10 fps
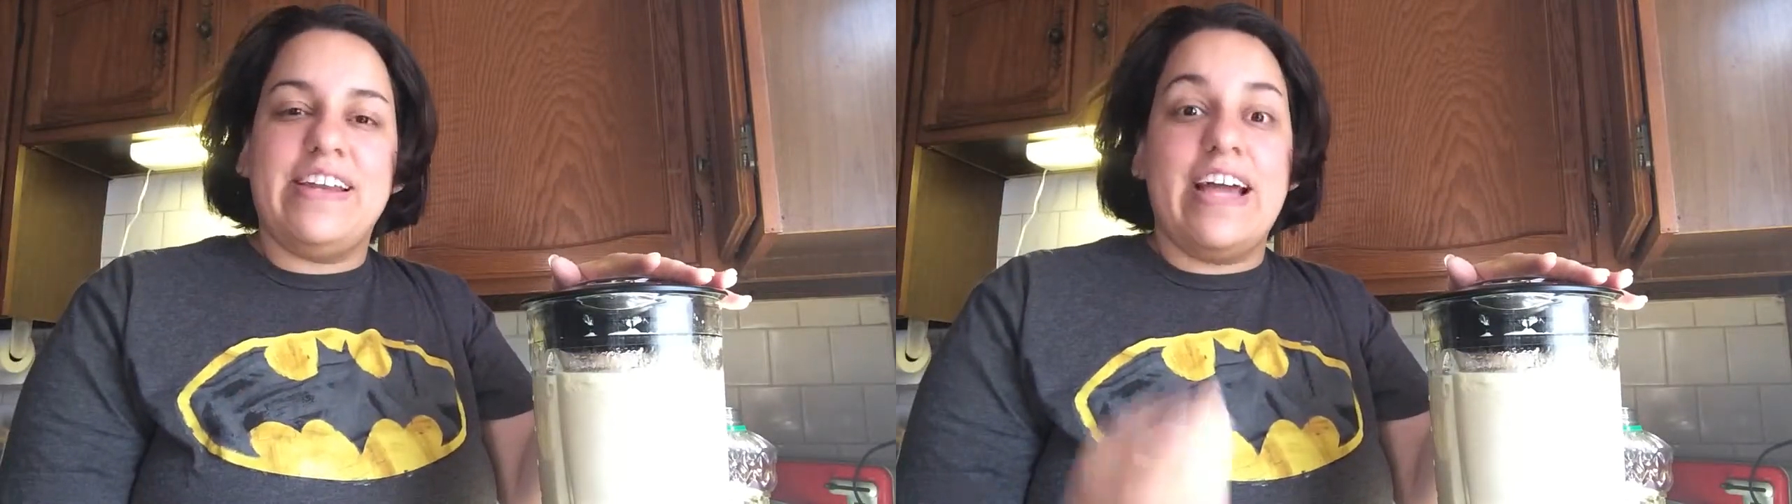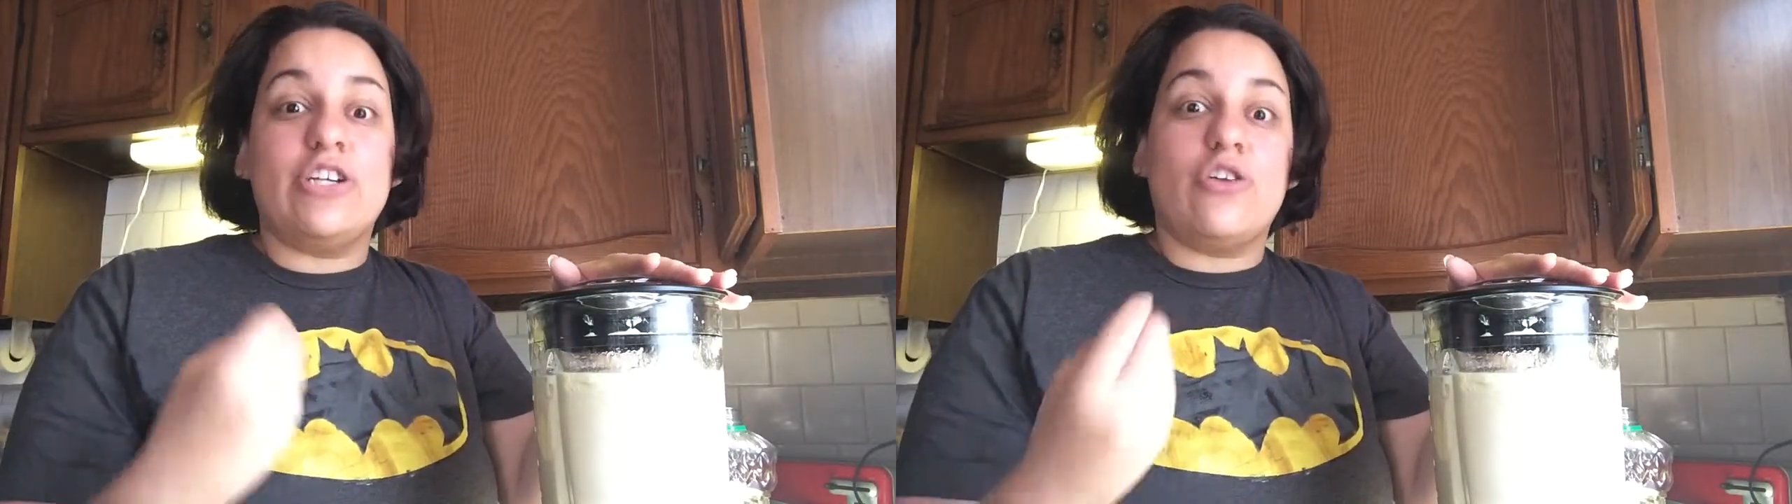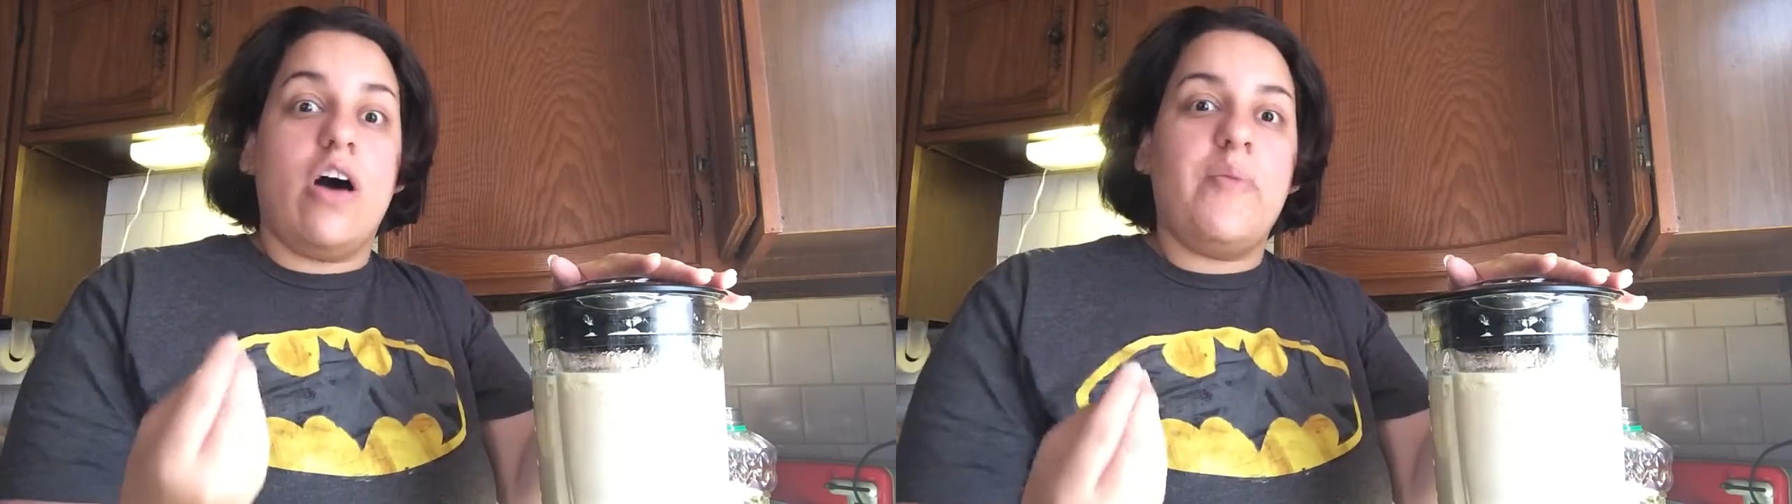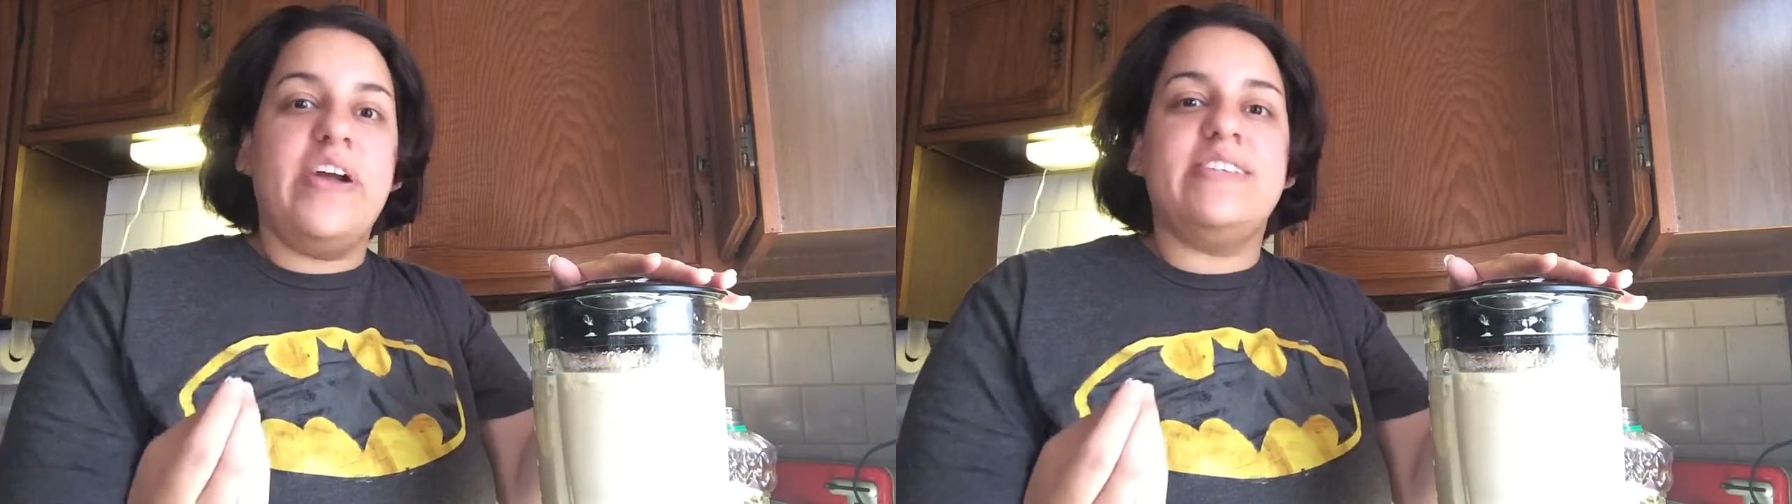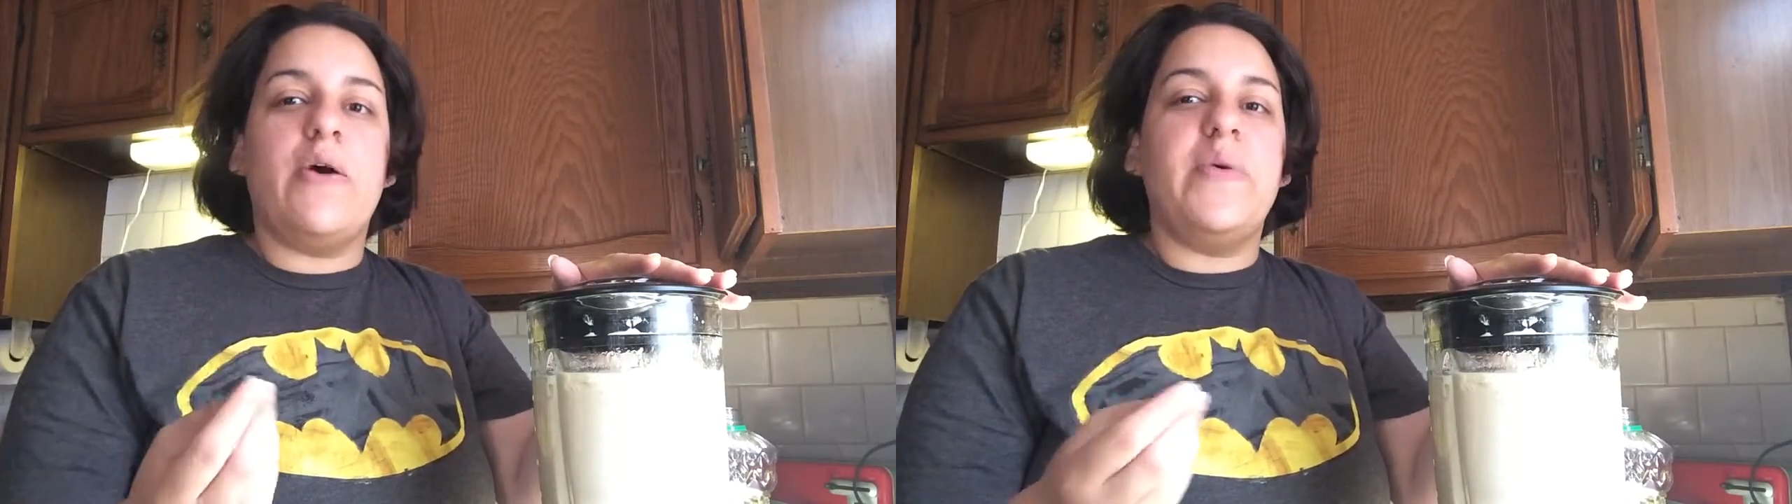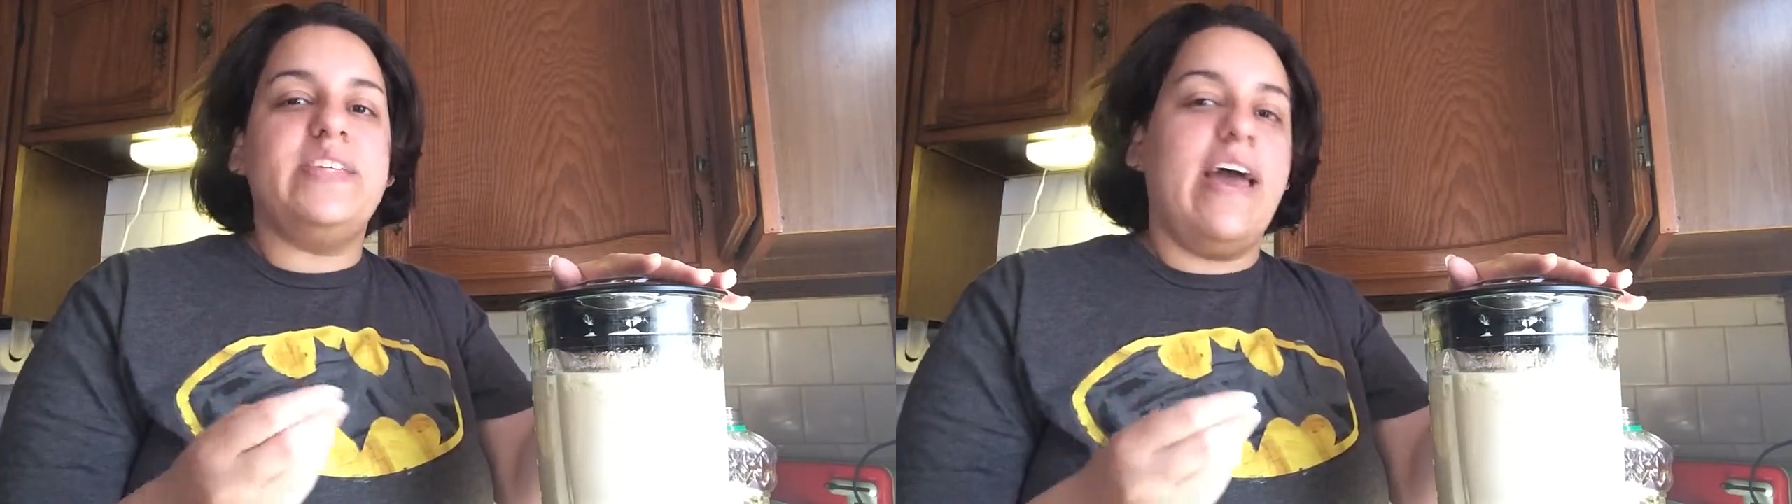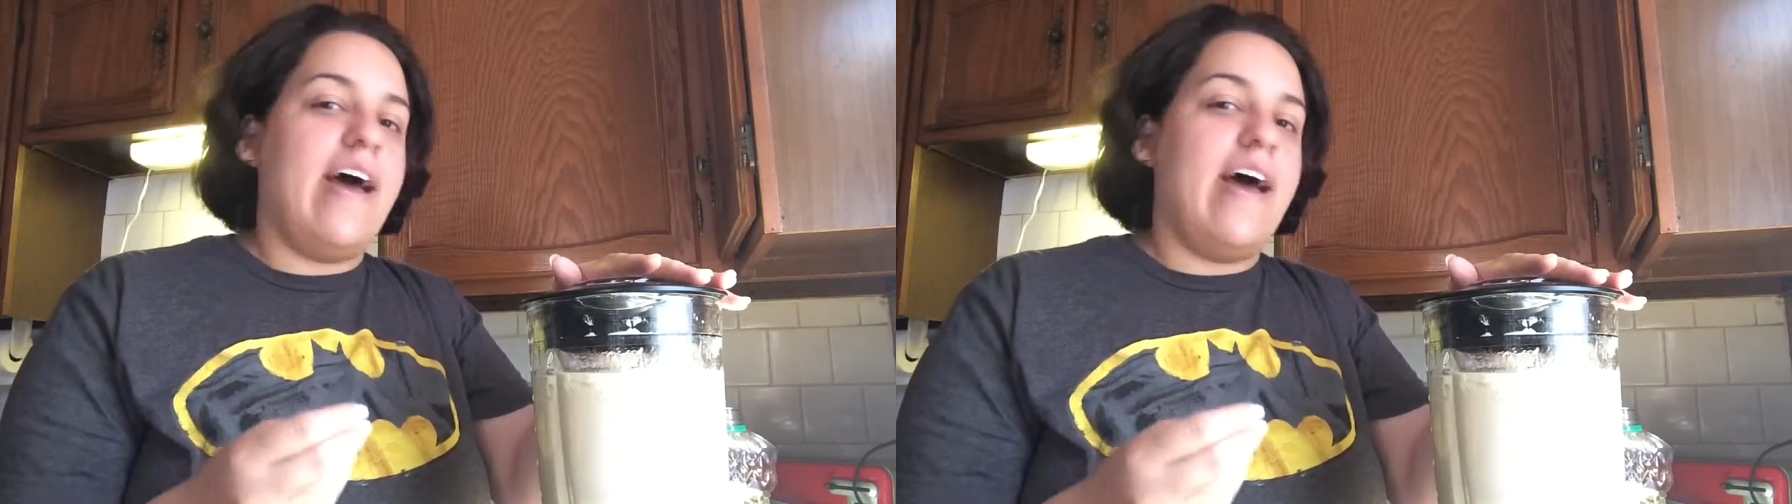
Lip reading: like strawberries, they always